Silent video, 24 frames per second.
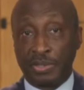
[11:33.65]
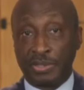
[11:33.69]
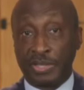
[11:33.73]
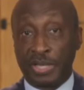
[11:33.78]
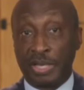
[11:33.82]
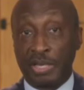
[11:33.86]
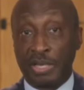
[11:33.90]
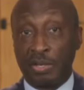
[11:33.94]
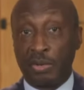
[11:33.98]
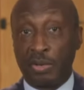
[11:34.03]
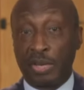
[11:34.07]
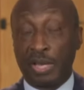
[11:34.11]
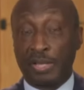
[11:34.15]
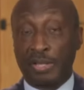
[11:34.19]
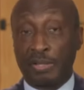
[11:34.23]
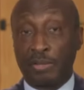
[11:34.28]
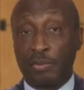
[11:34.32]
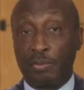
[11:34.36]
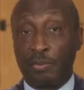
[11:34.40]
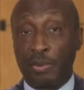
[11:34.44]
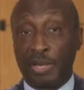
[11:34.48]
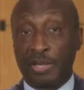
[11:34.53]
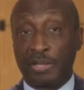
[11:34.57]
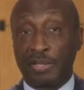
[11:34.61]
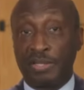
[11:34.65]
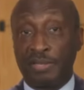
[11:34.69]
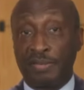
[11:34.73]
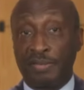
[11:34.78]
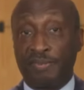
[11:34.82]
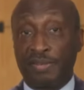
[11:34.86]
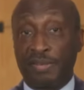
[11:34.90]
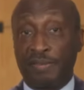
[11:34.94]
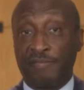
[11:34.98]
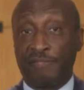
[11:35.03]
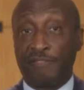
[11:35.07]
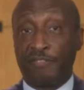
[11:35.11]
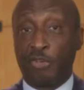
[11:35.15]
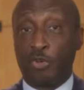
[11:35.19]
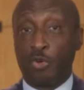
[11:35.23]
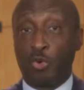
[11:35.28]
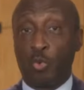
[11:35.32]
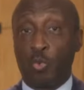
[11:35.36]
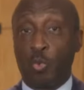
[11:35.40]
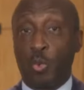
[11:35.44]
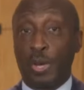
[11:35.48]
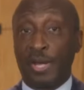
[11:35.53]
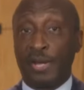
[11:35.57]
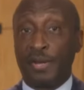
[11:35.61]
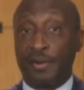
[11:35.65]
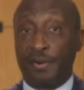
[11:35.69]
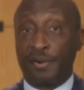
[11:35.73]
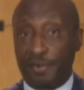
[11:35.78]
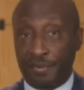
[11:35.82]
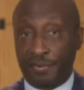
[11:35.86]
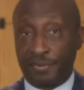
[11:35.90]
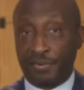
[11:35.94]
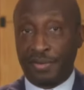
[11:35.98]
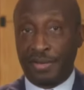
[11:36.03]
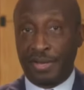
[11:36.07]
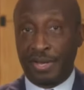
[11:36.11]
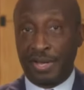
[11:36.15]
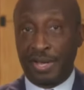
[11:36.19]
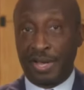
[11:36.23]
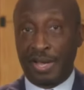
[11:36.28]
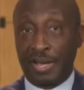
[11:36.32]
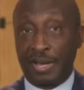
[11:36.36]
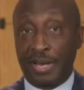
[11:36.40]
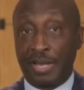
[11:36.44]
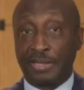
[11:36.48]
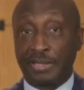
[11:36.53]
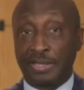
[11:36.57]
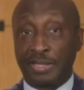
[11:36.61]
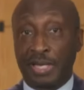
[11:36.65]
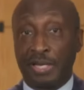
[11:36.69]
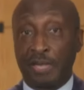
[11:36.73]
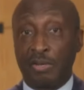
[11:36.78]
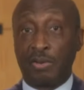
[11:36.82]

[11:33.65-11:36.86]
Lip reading: is they look at the relatively few winners and they say,